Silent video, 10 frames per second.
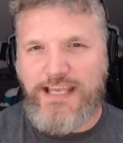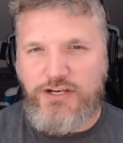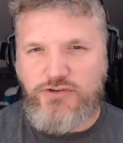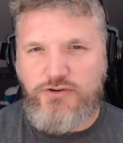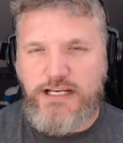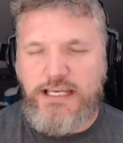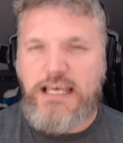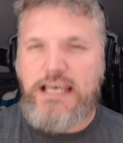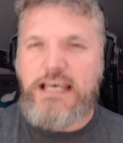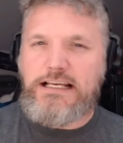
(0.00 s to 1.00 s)
injury,
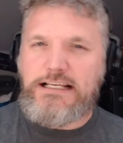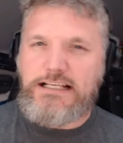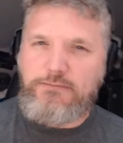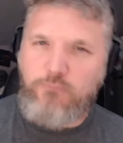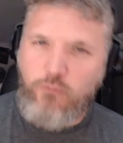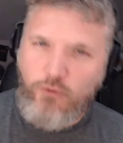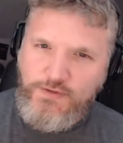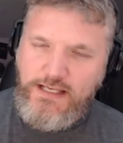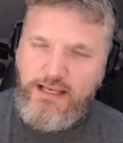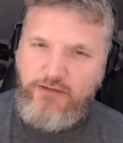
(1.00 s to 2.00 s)
we'll
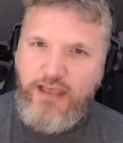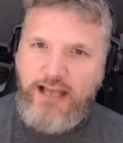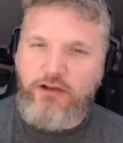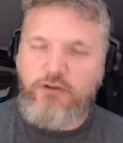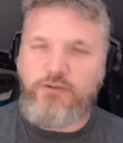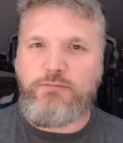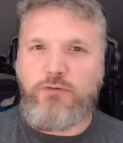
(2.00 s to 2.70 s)
see if that goes.